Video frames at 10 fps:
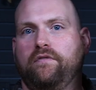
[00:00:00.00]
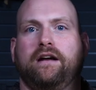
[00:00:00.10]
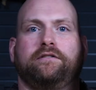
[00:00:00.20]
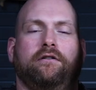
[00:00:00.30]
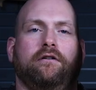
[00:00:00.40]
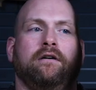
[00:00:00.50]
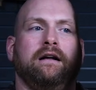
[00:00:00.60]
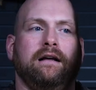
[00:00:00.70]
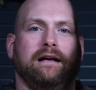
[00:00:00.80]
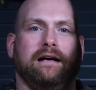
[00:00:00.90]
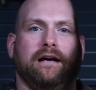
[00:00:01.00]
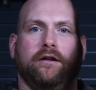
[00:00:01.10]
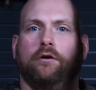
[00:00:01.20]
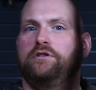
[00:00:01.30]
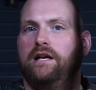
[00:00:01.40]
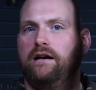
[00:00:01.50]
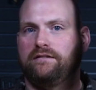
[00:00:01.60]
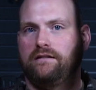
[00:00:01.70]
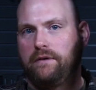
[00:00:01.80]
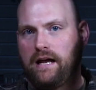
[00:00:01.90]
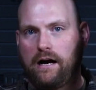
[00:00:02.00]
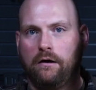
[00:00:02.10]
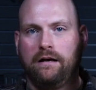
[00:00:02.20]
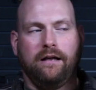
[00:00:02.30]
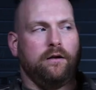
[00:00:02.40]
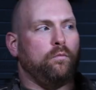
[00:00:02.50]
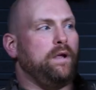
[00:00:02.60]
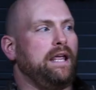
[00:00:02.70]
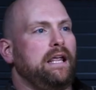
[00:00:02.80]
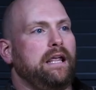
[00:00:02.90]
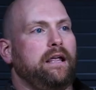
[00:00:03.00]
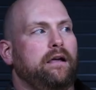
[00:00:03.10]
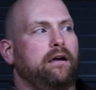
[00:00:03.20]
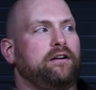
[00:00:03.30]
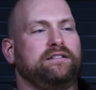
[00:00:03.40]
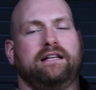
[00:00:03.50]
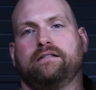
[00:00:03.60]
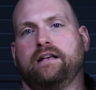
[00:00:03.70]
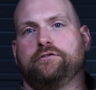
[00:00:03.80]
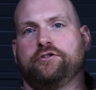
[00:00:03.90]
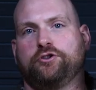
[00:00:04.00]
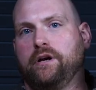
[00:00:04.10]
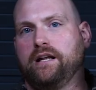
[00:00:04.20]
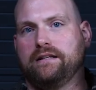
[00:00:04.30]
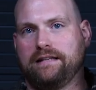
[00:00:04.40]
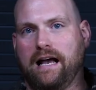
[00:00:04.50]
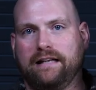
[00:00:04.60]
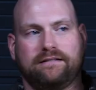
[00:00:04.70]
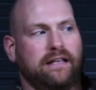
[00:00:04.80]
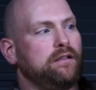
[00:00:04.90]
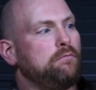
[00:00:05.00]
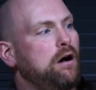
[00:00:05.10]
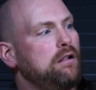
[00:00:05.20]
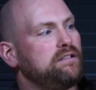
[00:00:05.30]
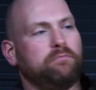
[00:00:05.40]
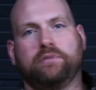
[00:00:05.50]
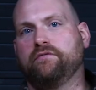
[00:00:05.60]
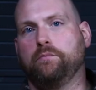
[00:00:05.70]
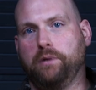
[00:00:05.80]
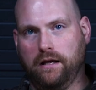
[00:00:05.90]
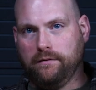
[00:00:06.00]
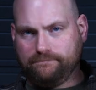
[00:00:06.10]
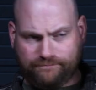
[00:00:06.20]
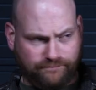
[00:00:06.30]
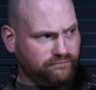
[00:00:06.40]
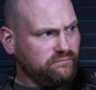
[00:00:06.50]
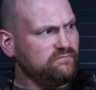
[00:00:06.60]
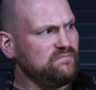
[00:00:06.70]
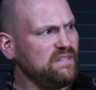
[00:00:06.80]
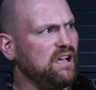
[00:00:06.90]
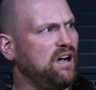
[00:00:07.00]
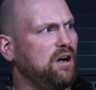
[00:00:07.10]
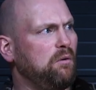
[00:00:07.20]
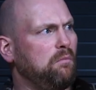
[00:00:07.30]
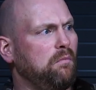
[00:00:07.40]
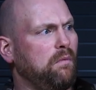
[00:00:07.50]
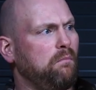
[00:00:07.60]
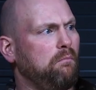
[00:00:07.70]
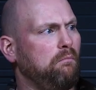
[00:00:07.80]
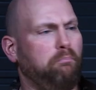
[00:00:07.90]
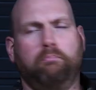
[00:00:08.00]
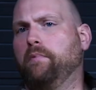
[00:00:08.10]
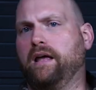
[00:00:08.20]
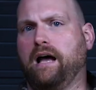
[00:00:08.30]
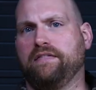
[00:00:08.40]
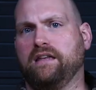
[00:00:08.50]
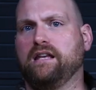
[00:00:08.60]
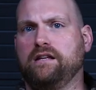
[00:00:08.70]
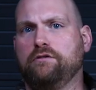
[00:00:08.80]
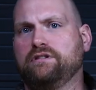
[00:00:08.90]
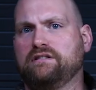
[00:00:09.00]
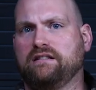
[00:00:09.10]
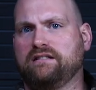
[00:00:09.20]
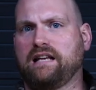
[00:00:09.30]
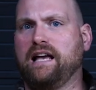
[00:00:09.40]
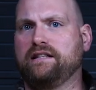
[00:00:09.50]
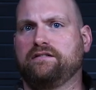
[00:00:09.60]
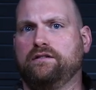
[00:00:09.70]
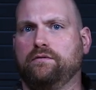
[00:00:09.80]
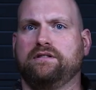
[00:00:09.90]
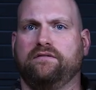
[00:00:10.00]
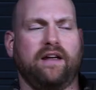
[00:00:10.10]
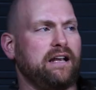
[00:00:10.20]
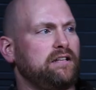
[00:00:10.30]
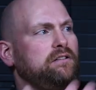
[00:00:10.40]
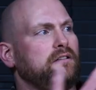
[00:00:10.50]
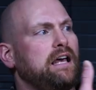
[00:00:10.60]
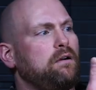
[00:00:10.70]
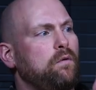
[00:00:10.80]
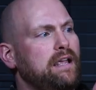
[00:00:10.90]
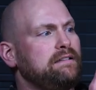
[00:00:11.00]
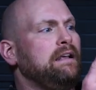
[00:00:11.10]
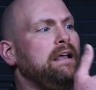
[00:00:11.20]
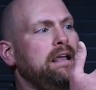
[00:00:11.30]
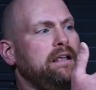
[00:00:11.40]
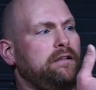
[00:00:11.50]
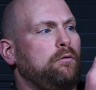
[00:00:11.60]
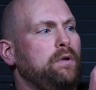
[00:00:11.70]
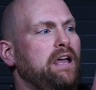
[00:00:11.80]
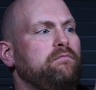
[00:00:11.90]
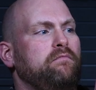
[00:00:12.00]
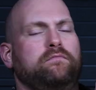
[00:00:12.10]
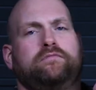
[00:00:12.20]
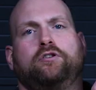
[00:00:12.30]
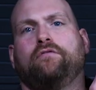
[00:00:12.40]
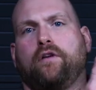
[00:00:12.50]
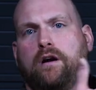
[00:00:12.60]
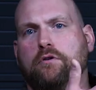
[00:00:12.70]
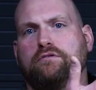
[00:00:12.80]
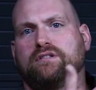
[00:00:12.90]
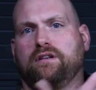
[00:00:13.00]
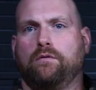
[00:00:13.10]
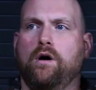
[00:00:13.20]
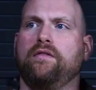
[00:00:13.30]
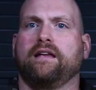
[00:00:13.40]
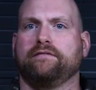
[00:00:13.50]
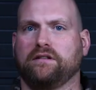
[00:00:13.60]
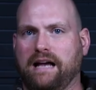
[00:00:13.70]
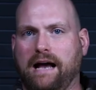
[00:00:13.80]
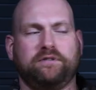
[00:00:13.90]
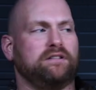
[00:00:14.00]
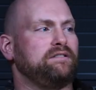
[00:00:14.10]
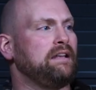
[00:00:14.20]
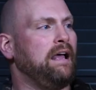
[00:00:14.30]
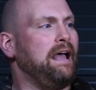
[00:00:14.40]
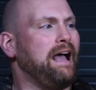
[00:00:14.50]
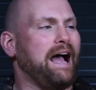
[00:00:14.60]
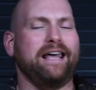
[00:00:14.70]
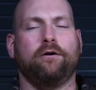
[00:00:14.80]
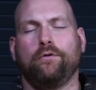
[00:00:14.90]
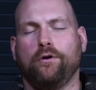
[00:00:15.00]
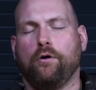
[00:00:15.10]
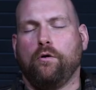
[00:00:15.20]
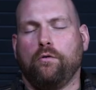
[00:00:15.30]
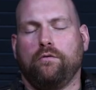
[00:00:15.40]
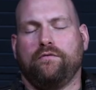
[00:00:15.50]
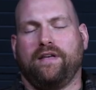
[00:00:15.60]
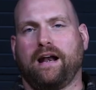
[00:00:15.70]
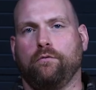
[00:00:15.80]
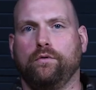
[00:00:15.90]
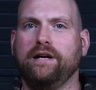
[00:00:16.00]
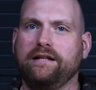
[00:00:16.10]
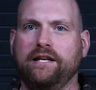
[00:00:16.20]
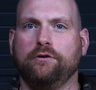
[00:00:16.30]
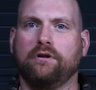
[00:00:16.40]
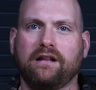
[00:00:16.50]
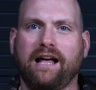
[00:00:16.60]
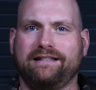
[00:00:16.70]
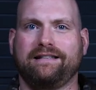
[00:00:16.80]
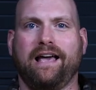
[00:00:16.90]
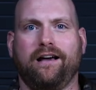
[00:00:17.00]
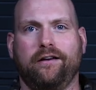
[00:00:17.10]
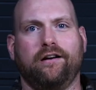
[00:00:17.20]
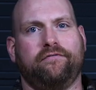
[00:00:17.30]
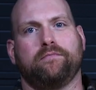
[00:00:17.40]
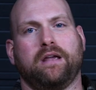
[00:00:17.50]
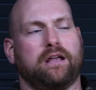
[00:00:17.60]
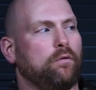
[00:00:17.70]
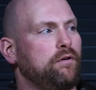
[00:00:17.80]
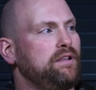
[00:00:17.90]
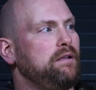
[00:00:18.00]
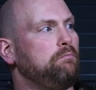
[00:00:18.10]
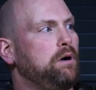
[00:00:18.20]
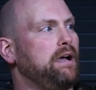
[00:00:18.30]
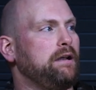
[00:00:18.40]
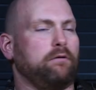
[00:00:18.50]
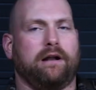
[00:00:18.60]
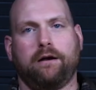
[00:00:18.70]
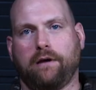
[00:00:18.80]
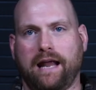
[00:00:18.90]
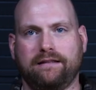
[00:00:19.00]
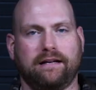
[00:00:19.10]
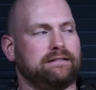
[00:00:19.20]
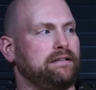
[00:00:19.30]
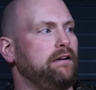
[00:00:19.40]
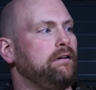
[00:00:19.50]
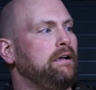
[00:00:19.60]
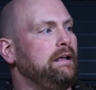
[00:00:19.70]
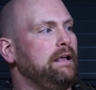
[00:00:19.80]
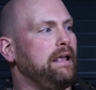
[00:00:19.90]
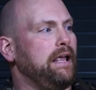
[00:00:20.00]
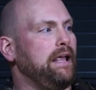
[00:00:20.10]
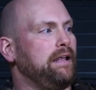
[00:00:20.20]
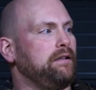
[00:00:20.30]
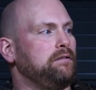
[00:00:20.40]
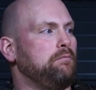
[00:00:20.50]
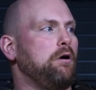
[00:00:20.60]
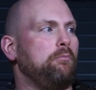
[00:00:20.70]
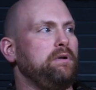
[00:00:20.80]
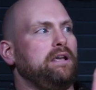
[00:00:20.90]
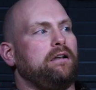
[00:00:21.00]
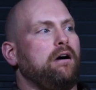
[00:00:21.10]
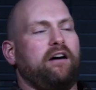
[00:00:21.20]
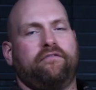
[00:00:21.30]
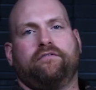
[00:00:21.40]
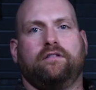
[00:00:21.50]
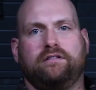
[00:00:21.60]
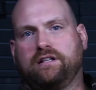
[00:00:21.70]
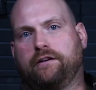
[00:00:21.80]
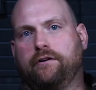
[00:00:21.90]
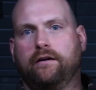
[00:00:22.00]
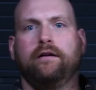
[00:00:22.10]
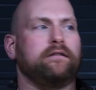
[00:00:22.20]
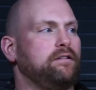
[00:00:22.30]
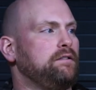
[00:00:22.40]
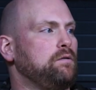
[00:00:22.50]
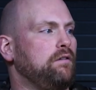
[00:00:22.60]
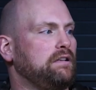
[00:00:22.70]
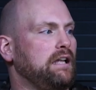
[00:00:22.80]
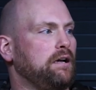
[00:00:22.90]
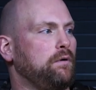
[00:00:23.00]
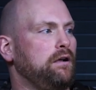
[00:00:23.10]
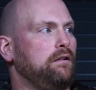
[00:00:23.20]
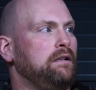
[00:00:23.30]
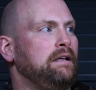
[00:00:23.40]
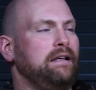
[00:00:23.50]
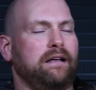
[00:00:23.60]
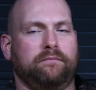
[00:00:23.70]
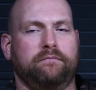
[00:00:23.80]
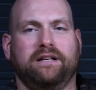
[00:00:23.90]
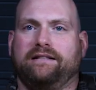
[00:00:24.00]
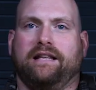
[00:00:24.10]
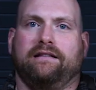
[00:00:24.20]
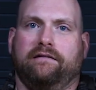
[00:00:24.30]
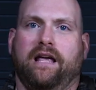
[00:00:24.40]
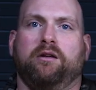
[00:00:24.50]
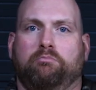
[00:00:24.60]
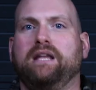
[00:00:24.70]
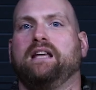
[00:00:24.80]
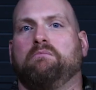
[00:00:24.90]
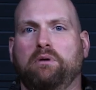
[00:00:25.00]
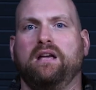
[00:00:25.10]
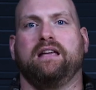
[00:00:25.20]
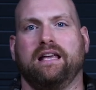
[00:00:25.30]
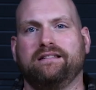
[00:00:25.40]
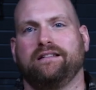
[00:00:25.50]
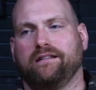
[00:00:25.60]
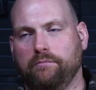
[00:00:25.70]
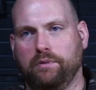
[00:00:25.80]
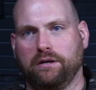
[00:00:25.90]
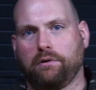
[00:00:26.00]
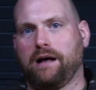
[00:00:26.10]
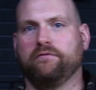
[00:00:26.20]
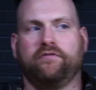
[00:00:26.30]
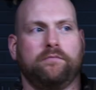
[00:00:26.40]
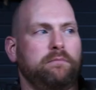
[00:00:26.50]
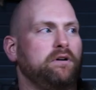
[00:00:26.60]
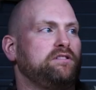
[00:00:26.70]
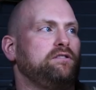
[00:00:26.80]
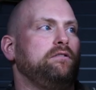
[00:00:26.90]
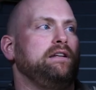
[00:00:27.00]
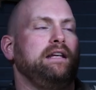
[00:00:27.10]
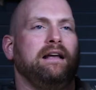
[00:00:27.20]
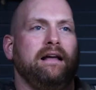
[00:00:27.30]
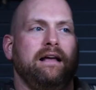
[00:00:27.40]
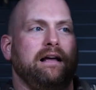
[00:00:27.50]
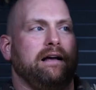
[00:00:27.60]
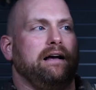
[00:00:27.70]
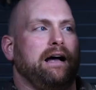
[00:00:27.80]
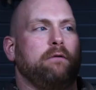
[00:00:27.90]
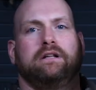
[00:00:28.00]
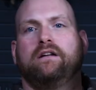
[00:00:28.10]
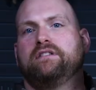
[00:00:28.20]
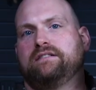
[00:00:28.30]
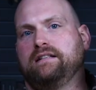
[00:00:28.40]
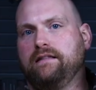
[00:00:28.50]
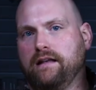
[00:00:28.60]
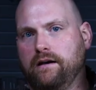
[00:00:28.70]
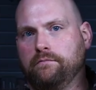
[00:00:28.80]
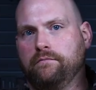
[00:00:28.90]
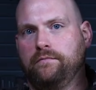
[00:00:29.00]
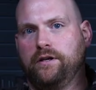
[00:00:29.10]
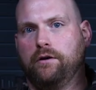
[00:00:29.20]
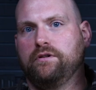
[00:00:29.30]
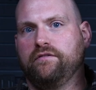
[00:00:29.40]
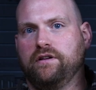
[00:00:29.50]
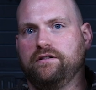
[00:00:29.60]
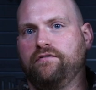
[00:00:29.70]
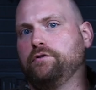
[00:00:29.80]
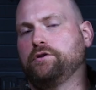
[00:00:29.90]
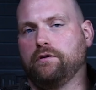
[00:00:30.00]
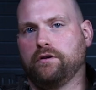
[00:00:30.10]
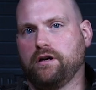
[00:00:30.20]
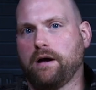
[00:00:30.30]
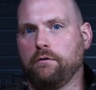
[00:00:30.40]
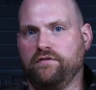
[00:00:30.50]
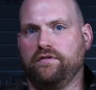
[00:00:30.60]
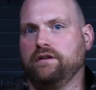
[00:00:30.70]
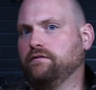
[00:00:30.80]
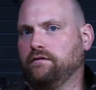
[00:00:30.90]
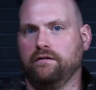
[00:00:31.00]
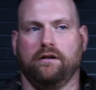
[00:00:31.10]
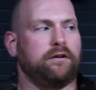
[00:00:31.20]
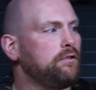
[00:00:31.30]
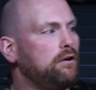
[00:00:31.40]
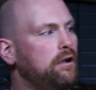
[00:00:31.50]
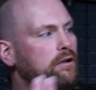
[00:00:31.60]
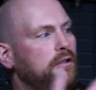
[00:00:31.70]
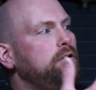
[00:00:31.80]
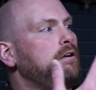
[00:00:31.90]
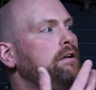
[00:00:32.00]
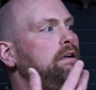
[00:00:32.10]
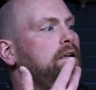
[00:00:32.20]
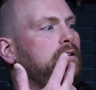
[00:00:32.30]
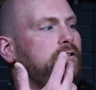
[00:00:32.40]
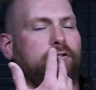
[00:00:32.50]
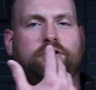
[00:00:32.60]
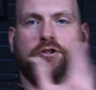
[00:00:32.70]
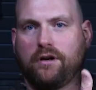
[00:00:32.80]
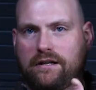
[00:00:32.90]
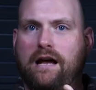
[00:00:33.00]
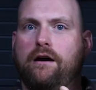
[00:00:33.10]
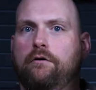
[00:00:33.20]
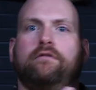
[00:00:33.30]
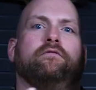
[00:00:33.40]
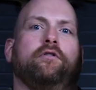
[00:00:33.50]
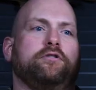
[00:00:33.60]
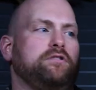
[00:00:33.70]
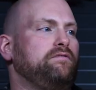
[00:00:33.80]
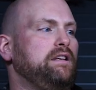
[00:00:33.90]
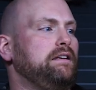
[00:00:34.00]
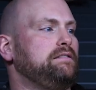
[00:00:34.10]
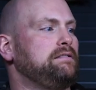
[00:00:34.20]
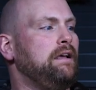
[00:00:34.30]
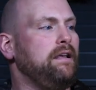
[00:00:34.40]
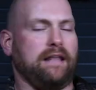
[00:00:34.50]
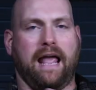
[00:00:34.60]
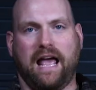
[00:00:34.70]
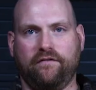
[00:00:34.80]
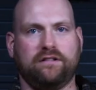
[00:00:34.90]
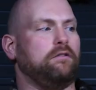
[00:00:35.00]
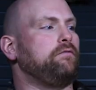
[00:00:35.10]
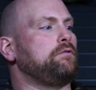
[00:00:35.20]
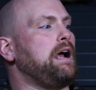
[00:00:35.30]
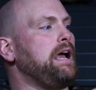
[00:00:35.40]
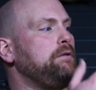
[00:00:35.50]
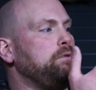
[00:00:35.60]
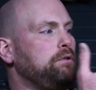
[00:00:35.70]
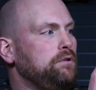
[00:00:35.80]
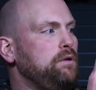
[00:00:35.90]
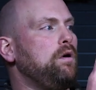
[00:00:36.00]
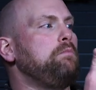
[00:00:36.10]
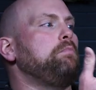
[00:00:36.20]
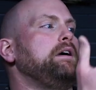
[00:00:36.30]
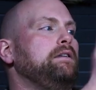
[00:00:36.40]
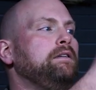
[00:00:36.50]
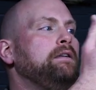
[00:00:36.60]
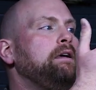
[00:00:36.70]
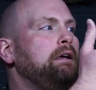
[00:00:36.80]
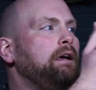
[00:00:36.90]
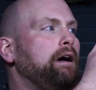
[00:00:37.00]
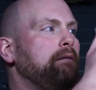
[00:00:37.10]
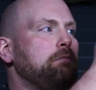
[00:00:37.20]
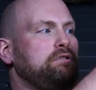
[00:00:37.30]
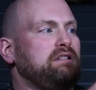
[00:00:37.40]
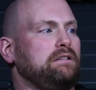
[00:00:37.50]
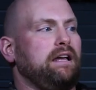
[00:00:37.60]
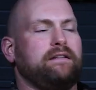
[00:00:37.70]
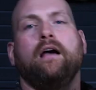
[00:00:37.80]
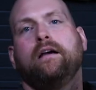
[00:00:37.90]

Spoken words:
factor. The OGL is coming out. We are seeing lasers shrink in size, and the MAWL is a bit of a pig. I think it uses its size to its advantage in a lot of ways. You know, we have 2 fire modes instead of 1. That gives us options. I don't know that I really utilize that enough to make it worth it, but I don't hate that it's there. And the MAWL being off center to the 12 o'clock rail, it means that it being big isn't a big problem for me. But certainly, I would love to see them, you know, in the future come out with another you know, shrunk down version of this that had Vis Override with only 1 button, mode select